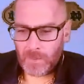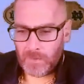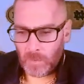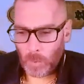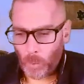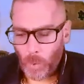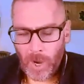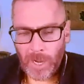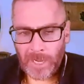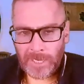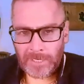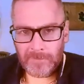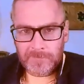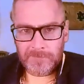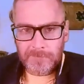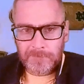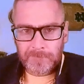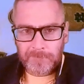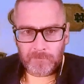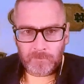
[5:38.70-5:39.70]
What
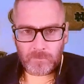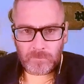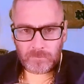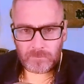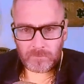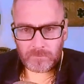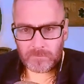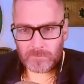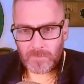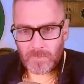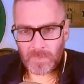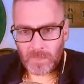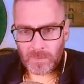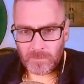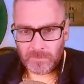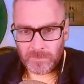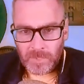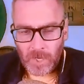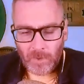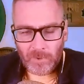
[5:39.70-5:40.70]

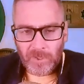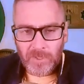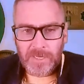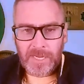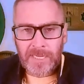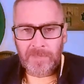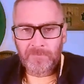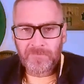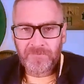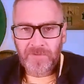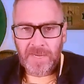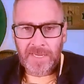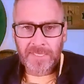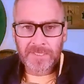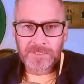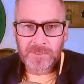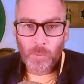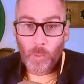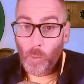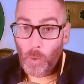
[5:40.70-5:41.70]
Notre Dame
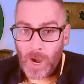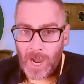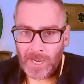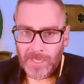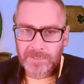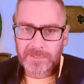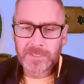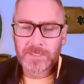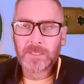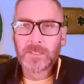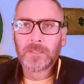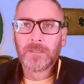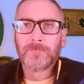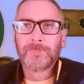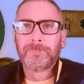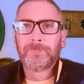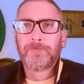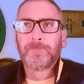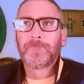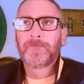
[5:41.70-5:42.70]
fans want
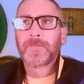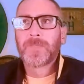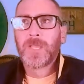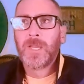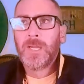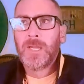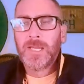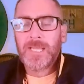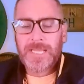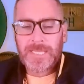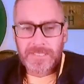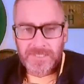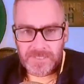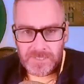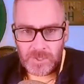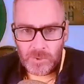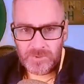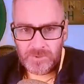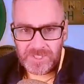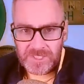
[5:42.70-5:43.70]
is
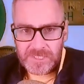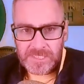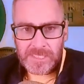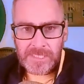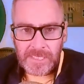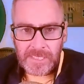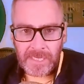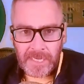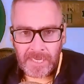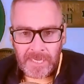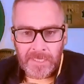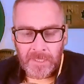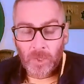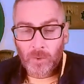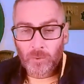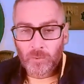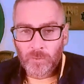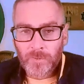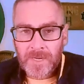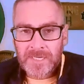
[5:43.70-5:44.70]
to see
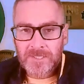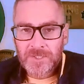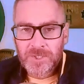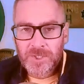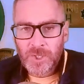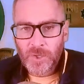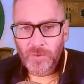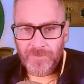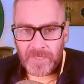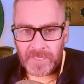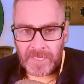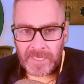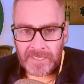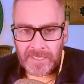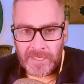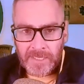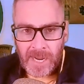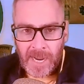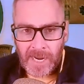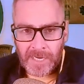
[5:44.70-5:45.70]
a
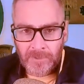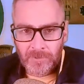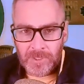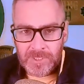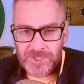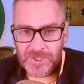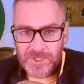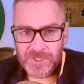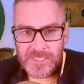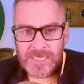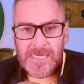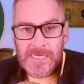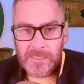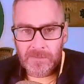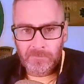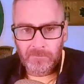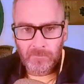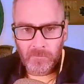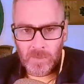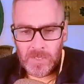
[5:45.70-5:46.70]
rejuvenated Irish
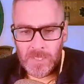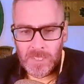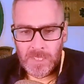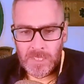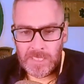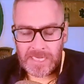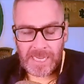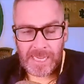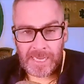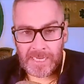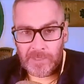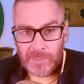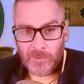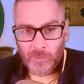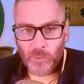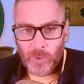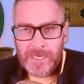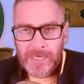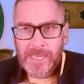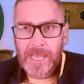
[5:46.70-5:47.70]
team, a
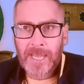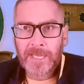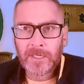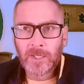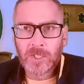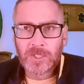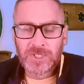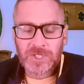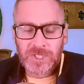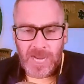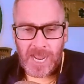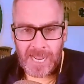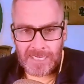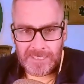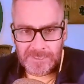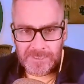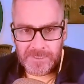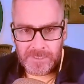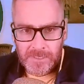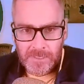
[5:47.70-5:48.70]

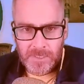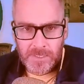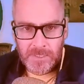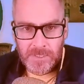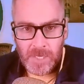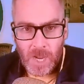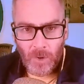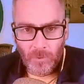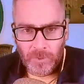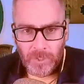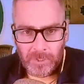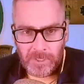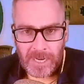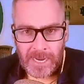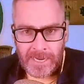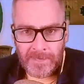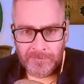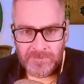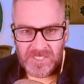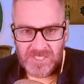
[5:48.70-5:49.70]
re-energized Notre
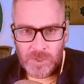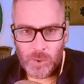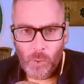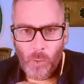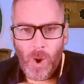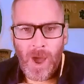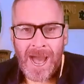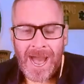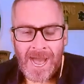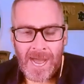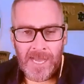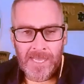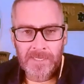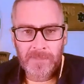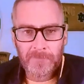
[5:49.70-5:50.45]
Dame squad,